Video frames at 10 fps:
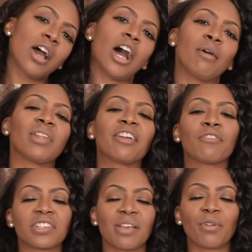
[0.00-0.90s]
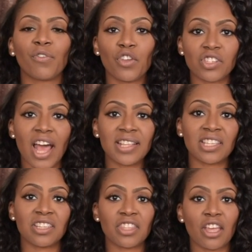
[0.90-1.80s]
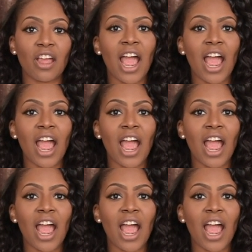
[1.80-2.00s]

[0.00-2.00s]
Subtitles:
Like for example, if your size isn't there,